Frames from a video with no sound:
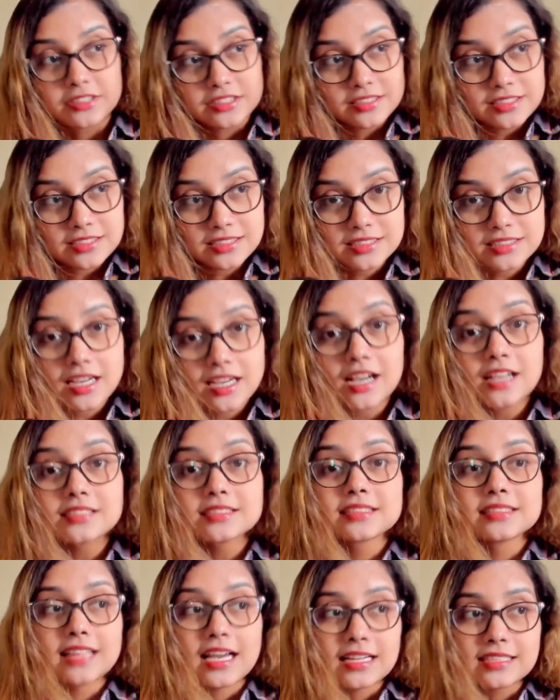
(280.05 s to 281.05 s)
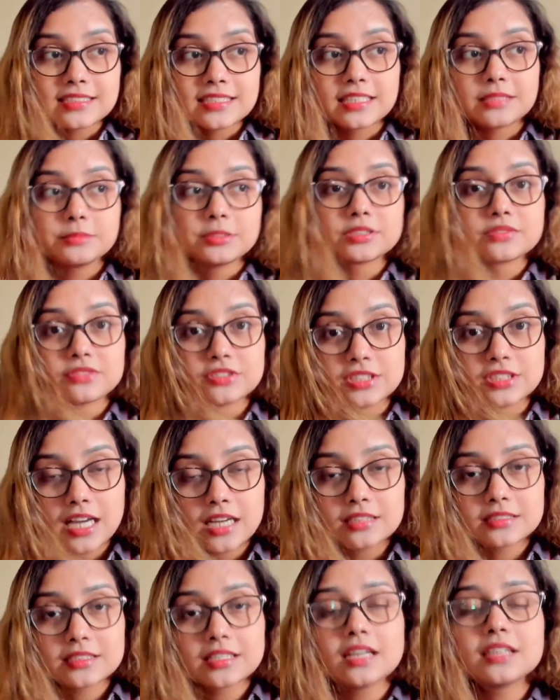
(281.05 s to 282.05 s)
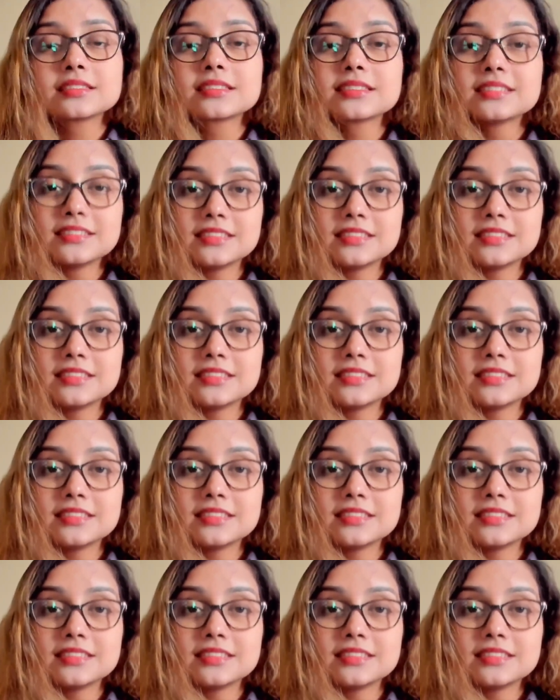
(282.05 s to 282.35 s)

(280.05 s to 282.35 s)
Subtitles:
this task, that time is for that task,